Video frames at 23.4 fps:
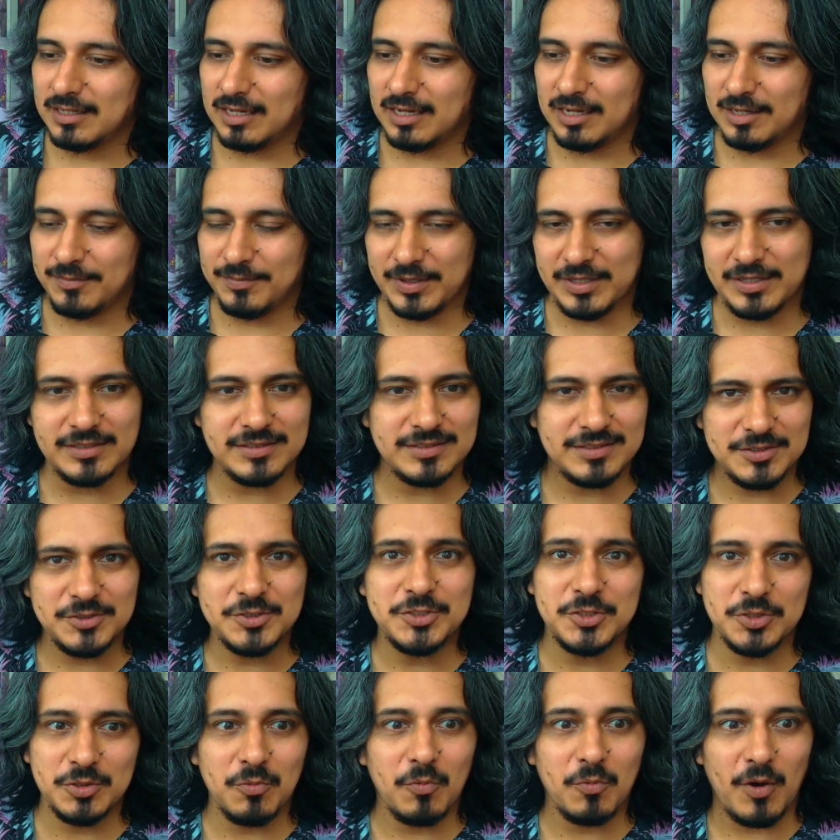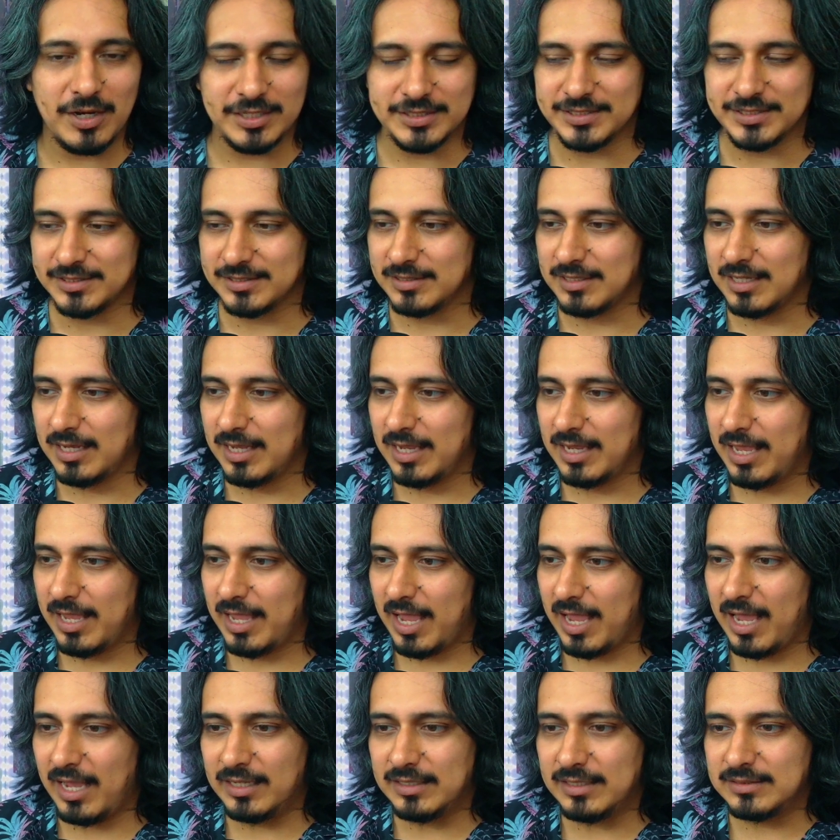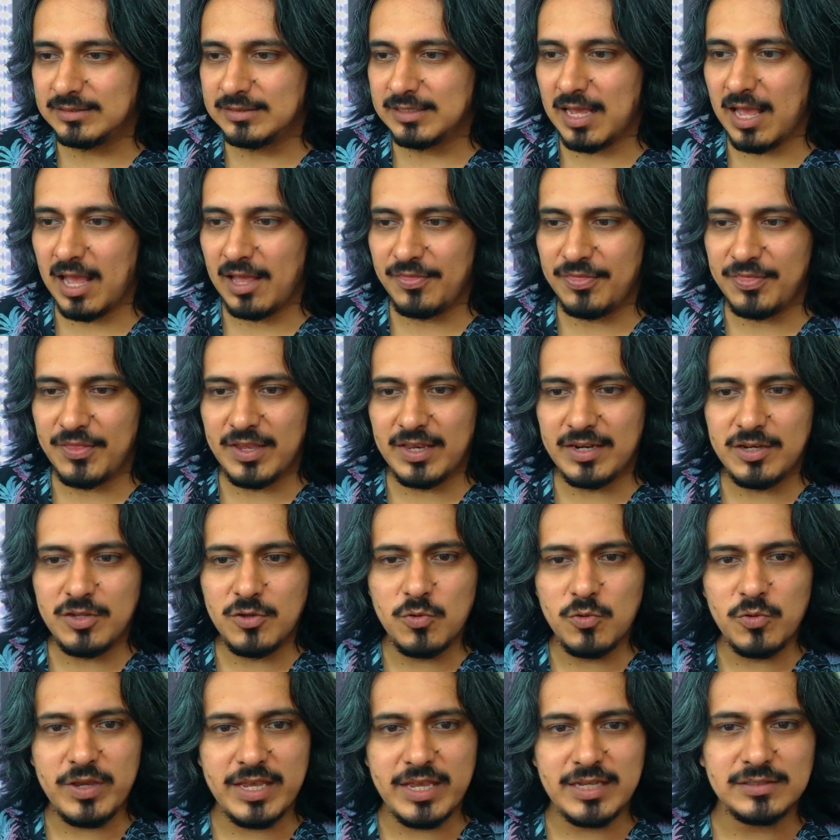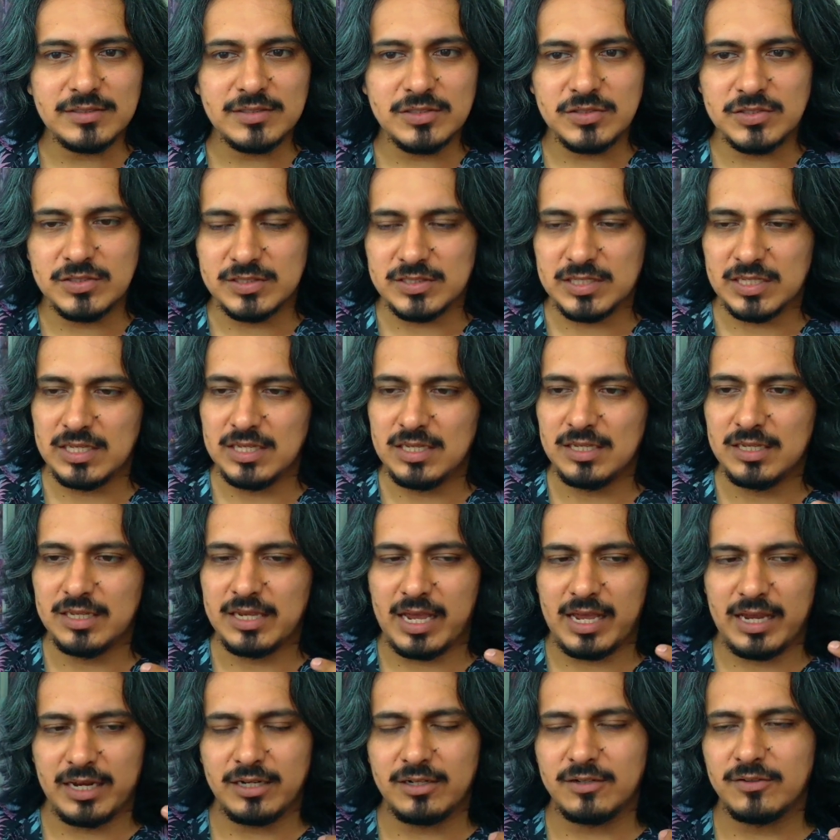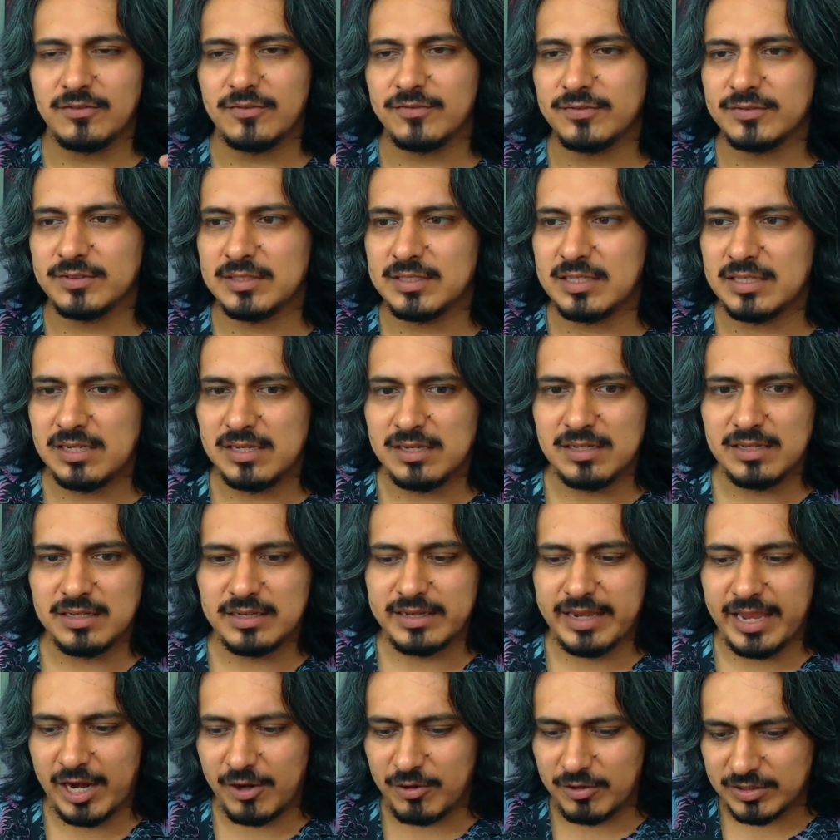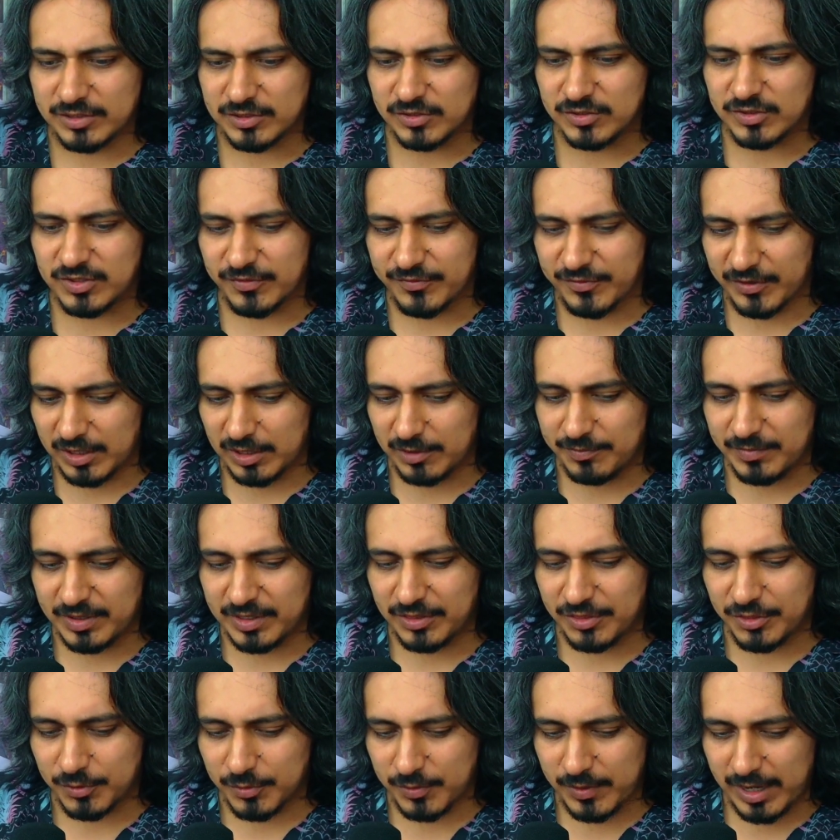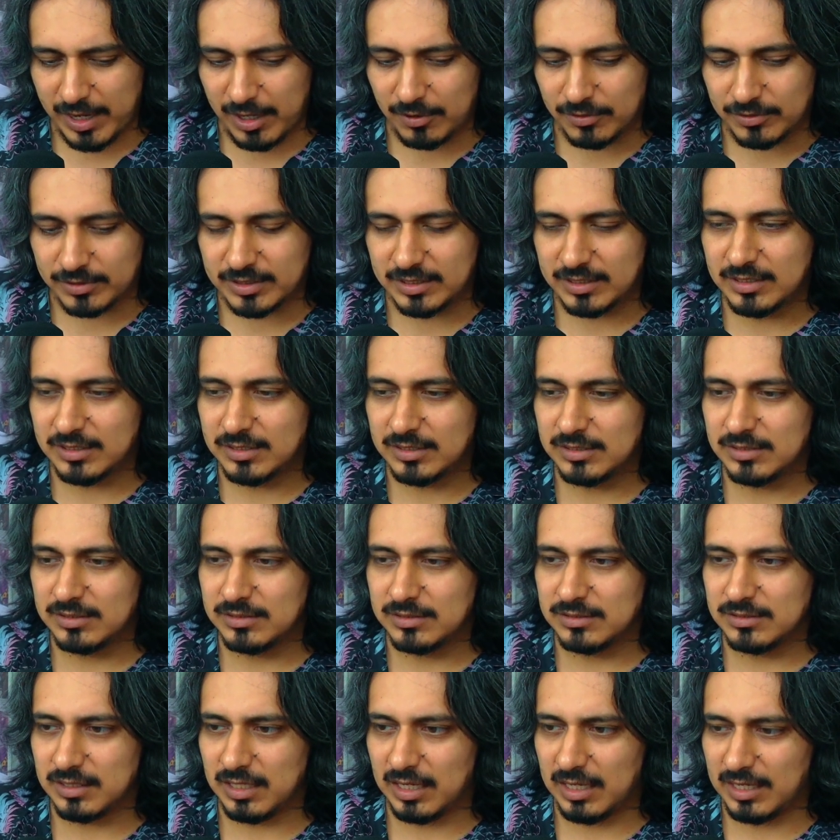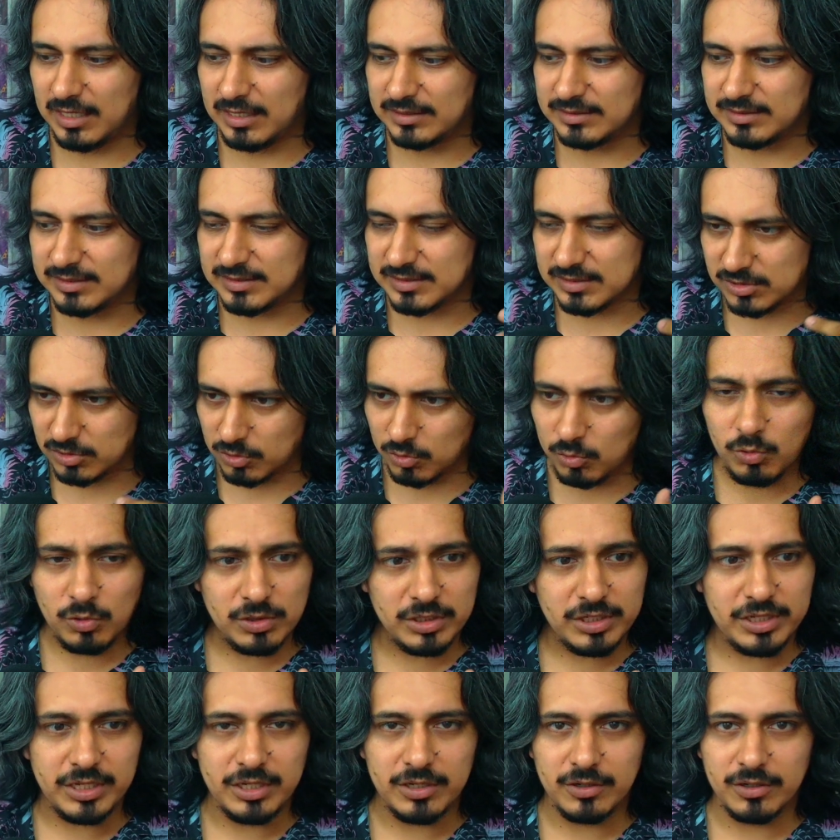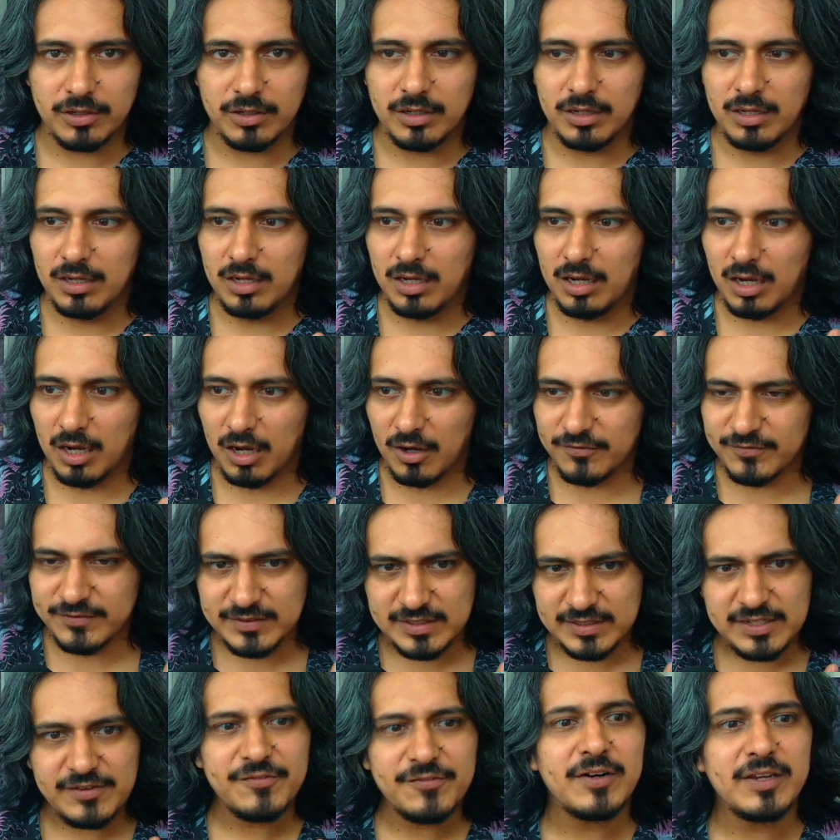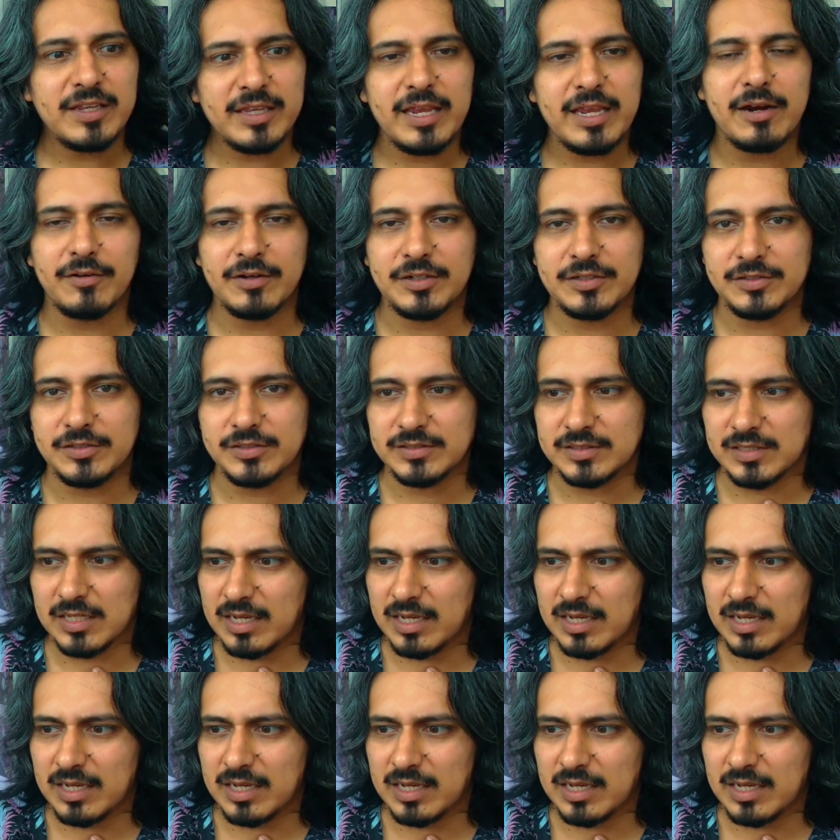because you should watch it, and then you get to see kind of the character development throughout the school year of different characters.